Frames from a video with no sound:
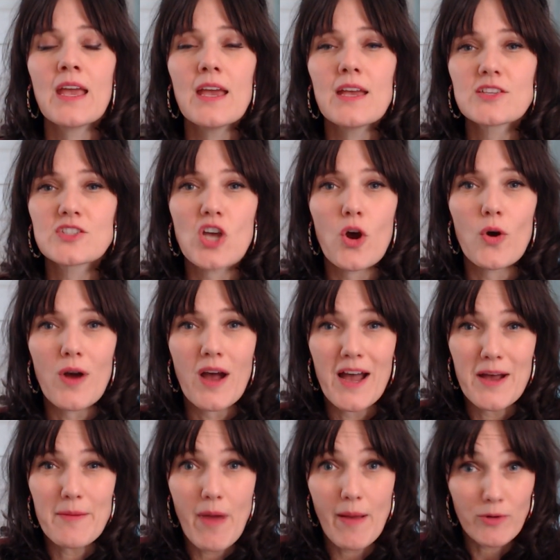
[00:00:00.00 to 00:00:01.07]
So
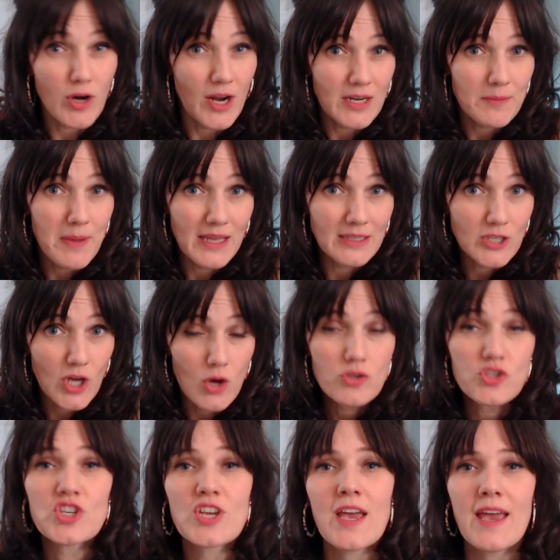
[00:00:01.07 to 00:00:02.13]
I'm a chronic pain coach,